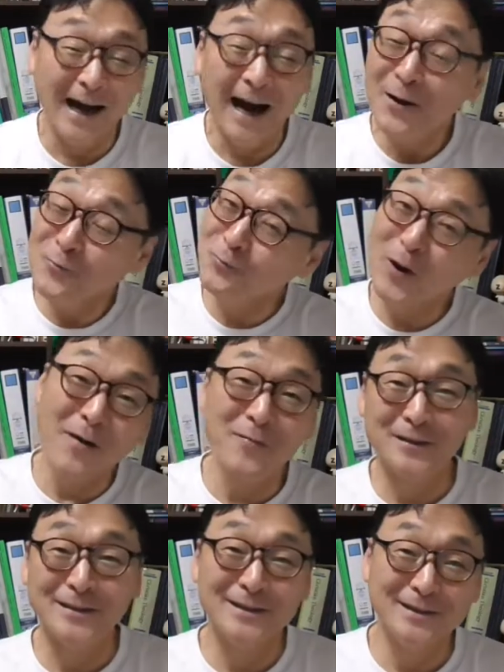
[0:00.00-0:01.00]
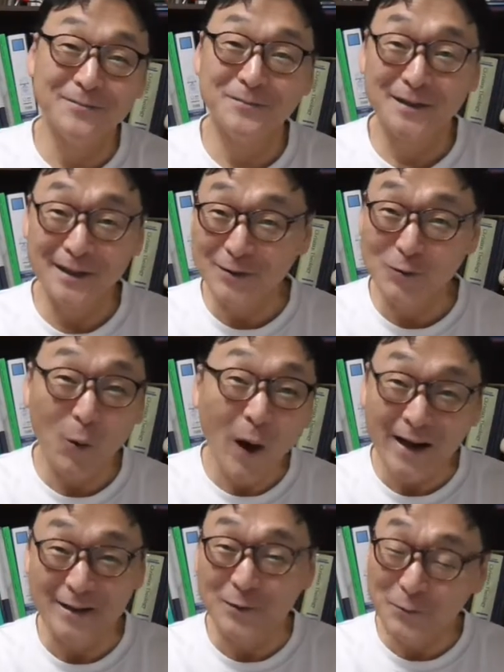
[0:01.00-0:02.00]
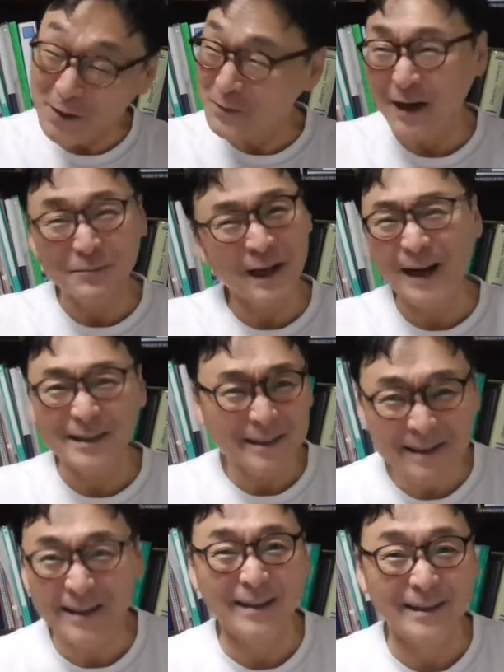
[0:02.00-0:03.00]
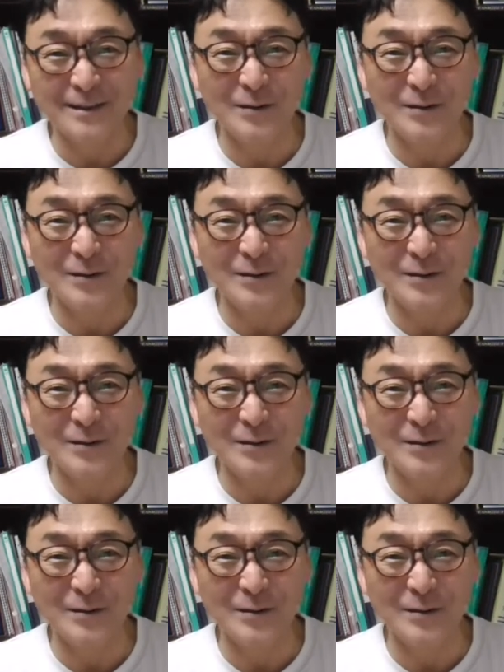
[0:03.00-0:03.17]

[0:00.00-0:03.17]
I would probably think twice, or maybe I'm not gonna eat it.